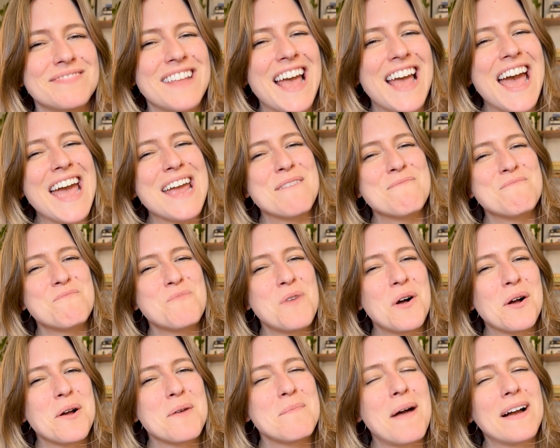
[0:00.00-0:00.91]
Hey,
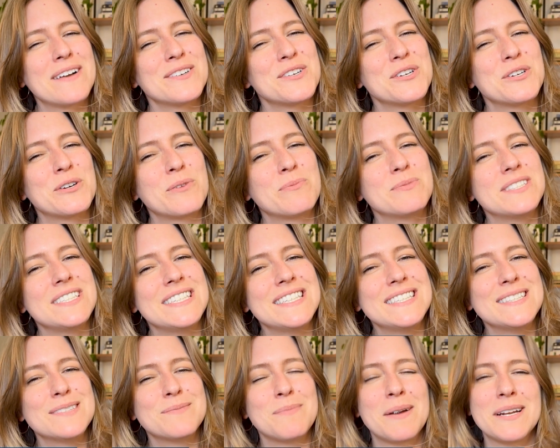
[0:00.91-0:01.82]
welcome back to Herbs and
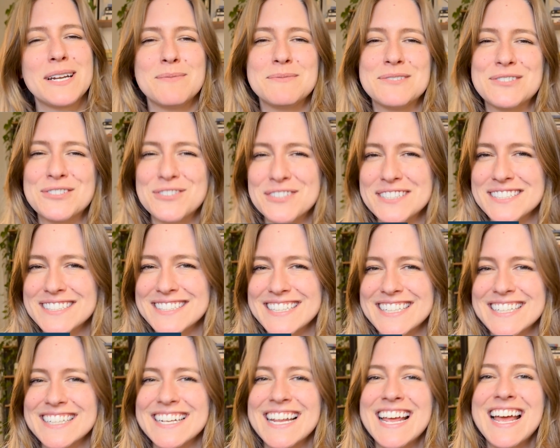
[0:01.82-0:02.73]
Ease. My name is
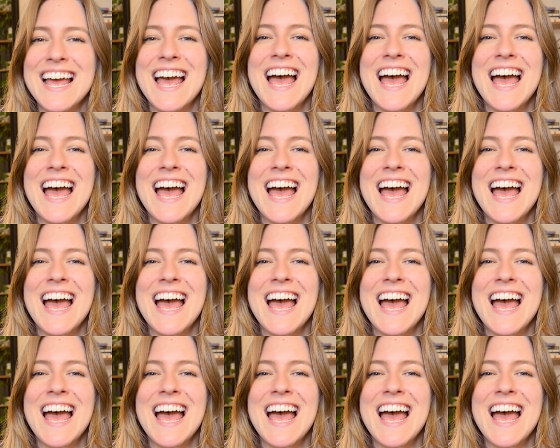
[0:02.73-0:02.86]
Kristen,